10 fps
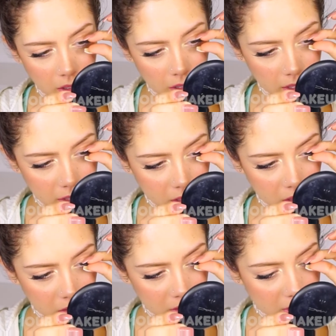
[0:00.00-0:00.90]
as
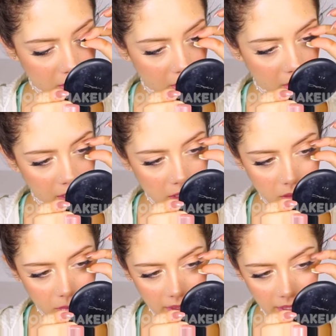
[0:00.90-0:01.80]
close as I can to
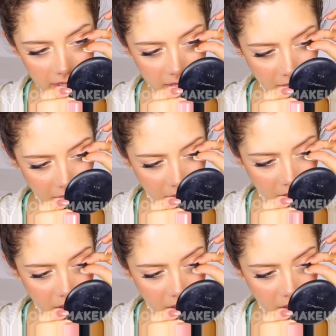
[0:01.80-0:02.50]
my lash line,